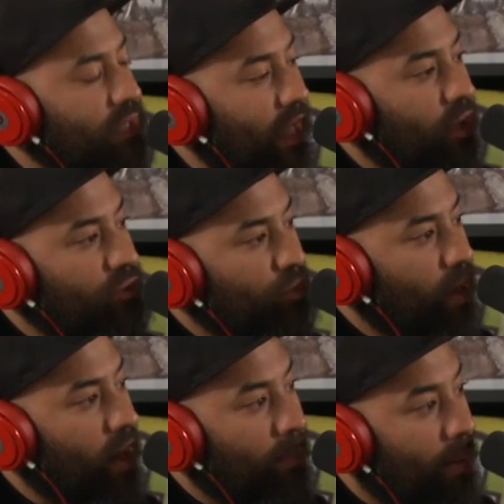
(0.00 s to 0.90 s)
towns
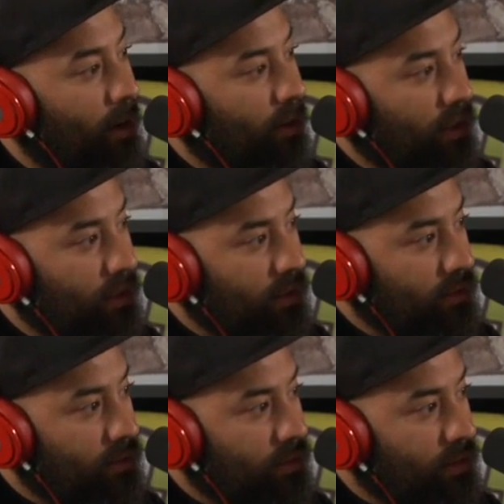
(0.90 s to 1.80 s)
around America,
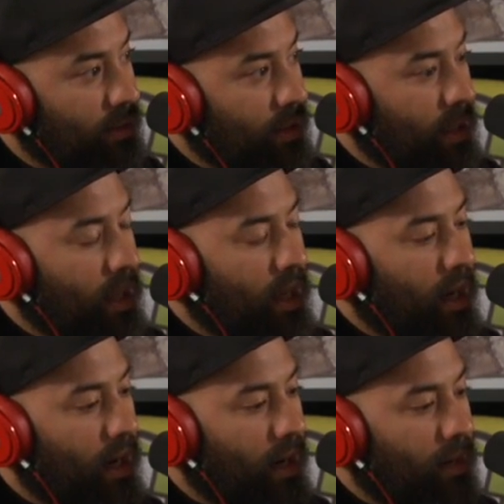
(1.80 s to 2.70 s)

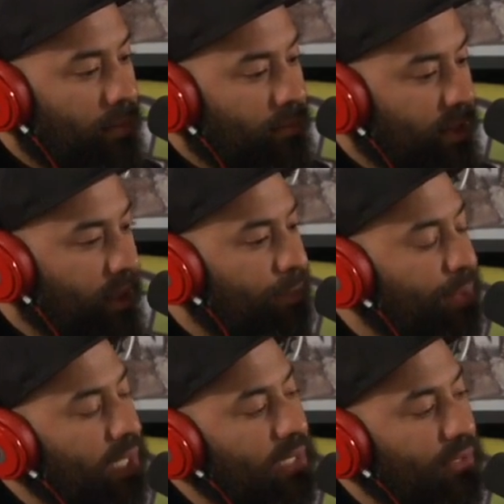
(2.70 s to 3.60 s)
the
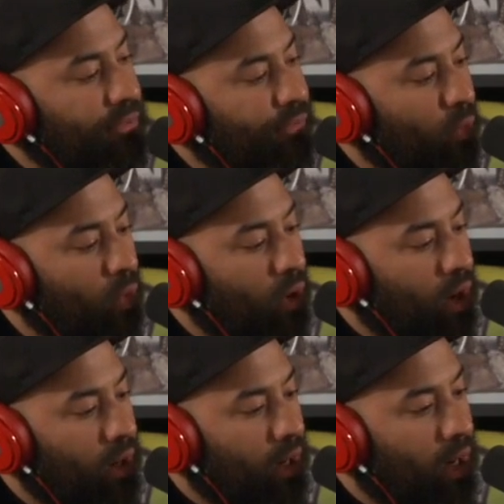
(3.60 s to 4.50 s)
ability for